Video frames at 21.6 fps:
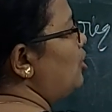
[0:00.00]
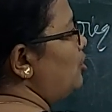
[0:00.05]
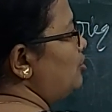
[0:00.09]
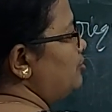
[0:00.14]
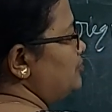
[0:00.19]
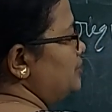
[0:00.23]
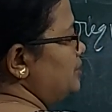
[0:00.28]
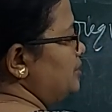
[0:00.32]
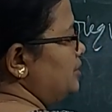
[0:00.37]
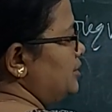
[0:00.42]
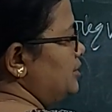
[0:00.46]

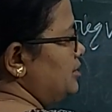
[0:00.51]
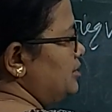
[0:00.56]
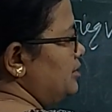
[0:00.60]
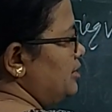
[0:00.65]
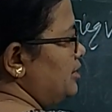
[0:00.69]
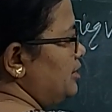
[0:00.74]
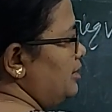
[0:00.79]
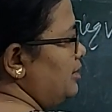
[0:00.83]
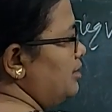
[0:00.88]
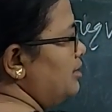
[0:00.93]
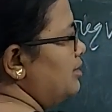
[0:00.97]
object is
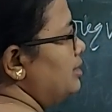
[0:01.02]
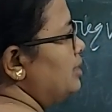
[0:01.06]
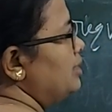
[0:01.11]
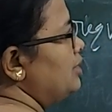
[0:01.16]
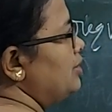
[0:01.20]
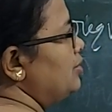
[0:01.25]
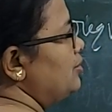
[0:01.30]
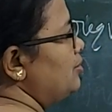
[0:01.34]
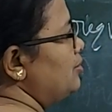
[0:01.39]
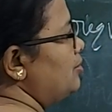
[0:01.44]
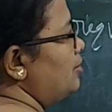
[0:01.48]
here,
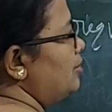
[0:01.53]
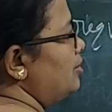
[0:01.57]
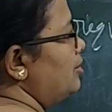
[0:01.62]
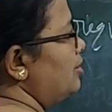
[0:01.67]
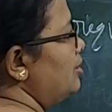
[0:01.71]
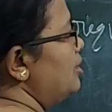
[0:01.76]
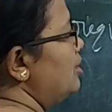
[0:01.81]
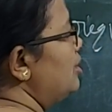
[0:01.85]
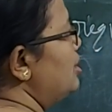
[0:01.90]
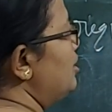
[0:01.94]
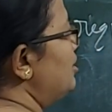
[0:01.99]
your
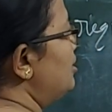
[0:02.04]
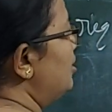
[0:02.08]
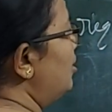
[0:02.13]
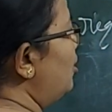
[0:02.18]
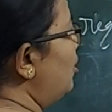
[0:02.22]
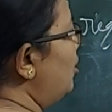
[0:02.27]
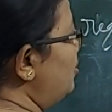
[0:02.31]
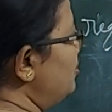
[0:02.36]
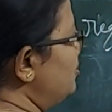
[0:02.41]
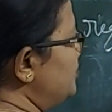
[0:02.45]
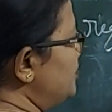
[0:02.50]

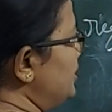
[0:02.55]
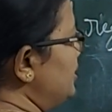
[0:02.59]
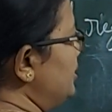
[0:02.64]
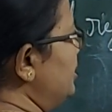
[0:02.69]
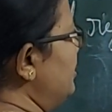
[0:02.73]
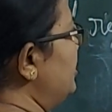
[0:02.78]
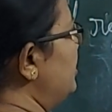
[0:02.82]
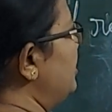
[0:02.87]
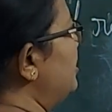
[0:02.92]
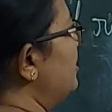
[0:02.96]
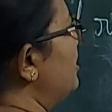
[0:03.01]
object
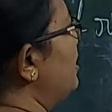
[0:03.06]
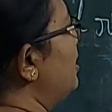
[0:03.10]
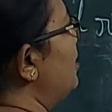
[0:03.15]
here